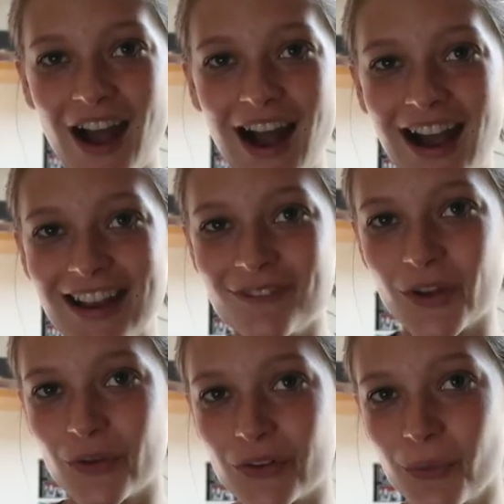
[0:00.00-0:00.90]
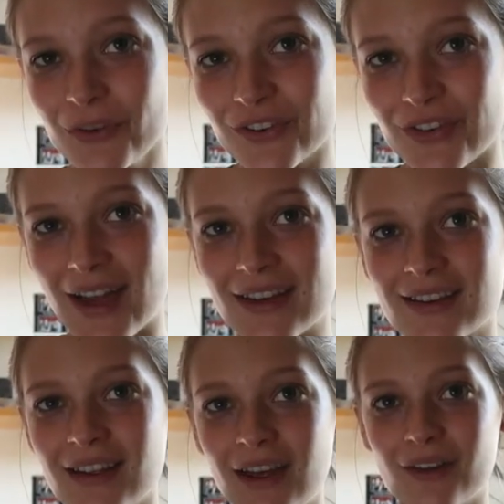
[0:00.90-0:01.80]
I'm going to want
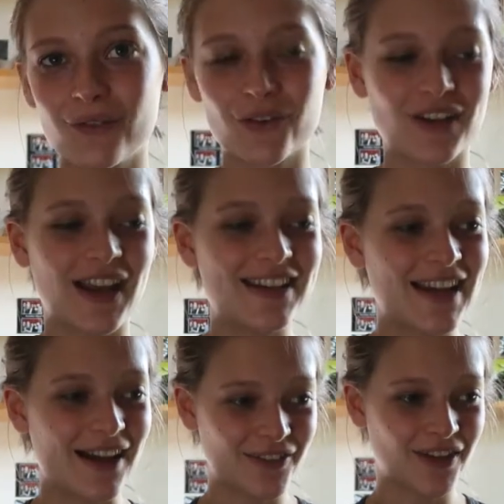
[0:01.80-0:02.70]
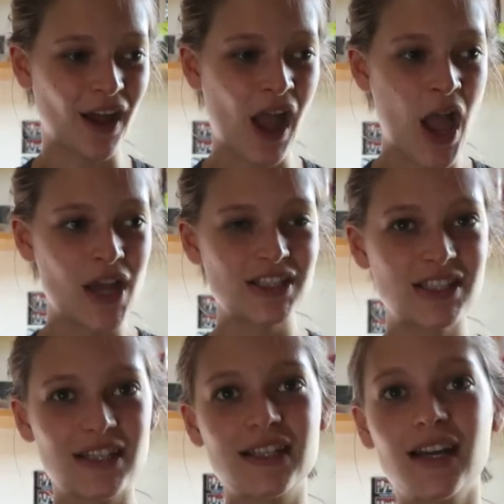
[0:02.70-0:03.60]
that. Unfortunately I did have to
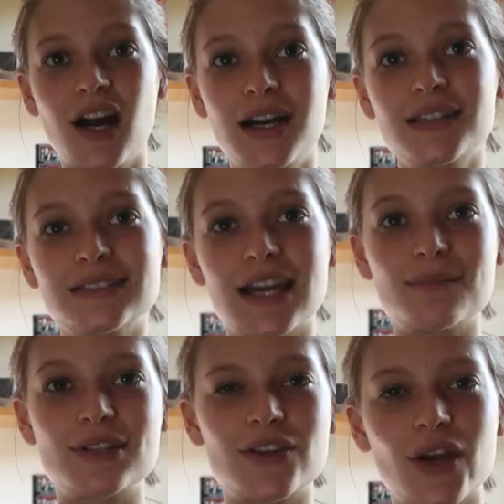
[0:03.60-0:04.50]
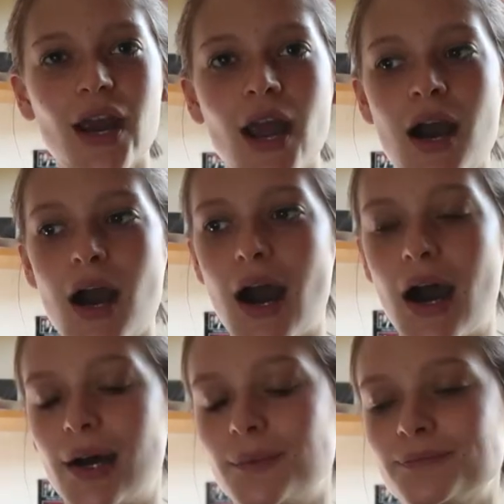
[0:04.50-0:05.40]
study hard for chemistry
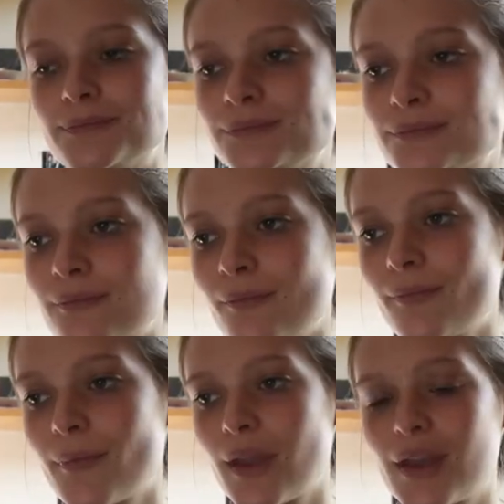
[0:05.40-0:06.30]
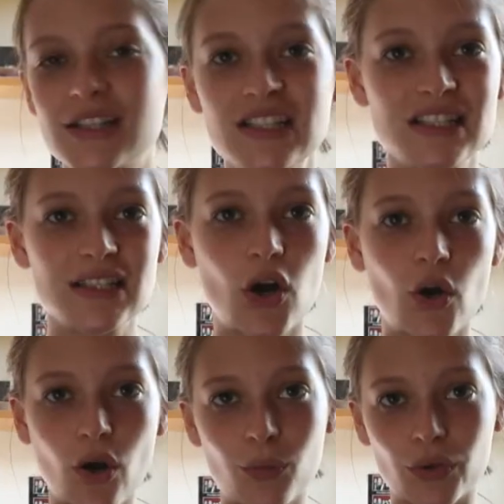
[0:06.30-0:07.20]
because it's a
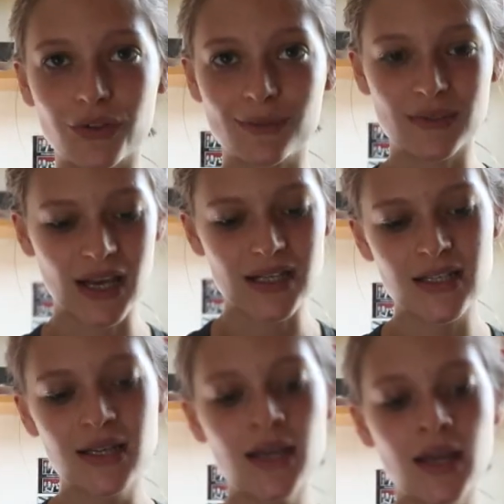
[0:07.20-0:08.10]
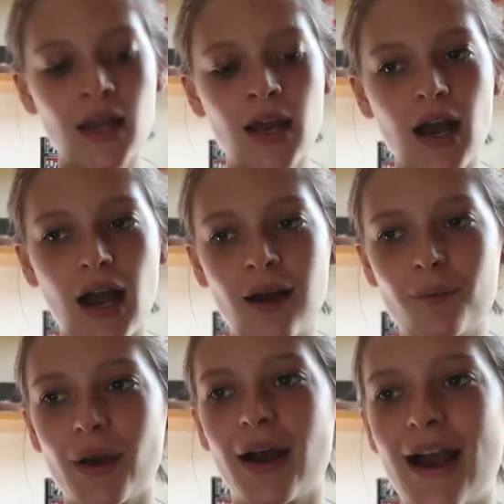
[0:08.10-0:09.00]
horrible subject,
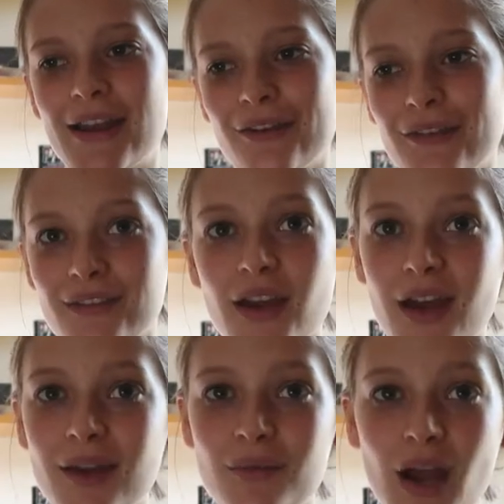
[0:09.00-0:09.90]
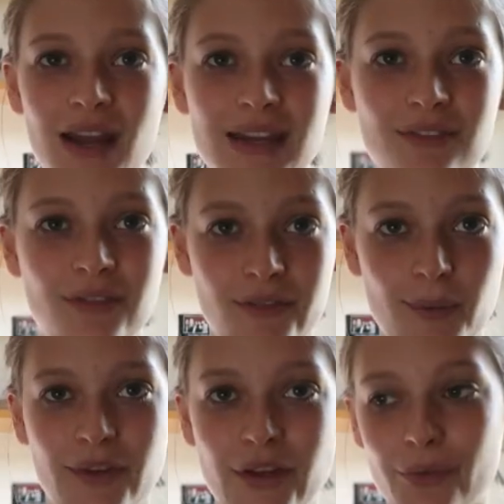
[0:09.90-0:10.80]
but I know this time I need
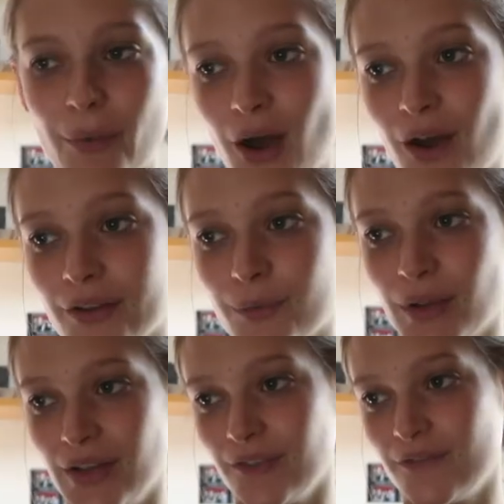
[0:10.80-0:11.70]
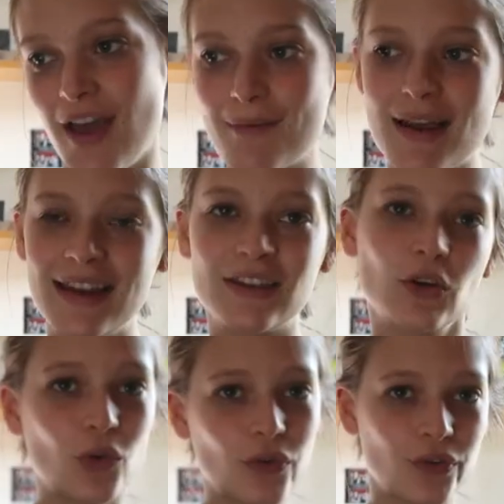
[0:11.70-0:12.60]
50% to pass because vet med is
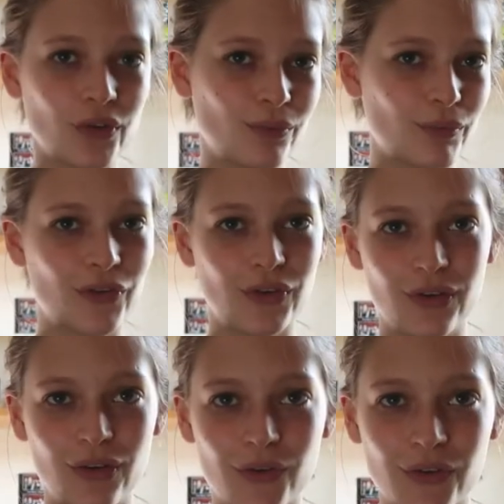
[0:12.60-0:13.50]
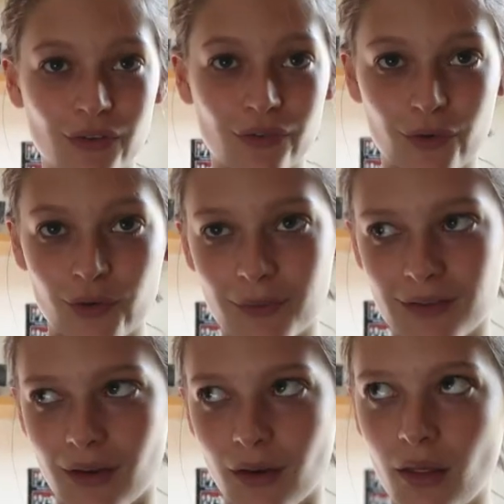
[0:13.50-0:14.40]
awful. Most uni courses are
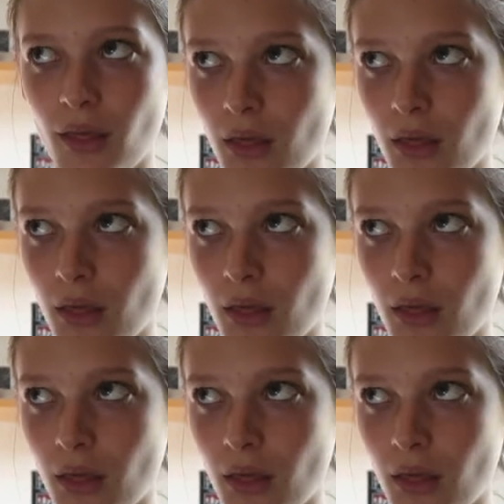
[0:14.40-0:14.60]
40%,